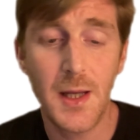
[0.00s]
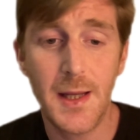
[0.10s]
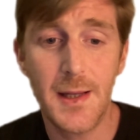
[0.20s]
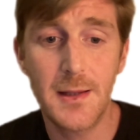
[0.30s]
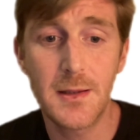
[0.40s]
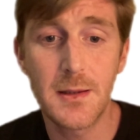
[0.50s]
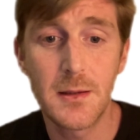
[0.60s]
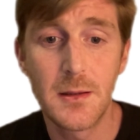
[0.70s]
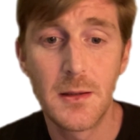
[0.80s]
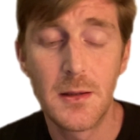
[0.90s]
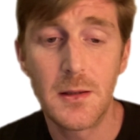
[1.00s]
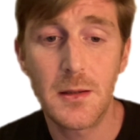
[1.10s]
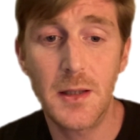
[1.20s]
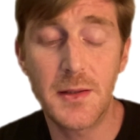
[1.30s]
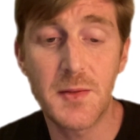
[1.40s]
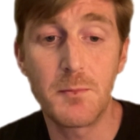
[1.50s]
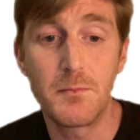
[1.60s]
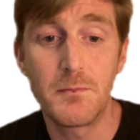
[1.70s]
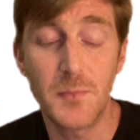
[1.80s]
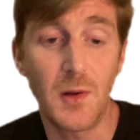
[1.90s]
And it's
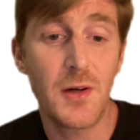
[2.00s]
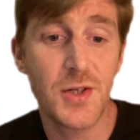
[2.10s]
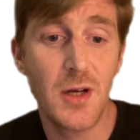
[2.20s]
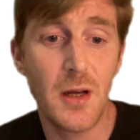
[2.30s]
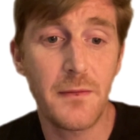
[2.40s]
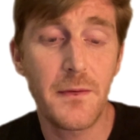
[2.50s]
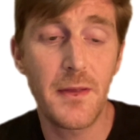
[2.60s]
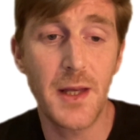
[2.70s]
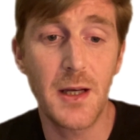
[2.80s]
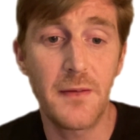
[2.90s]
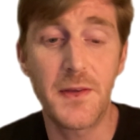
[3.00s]
large enough that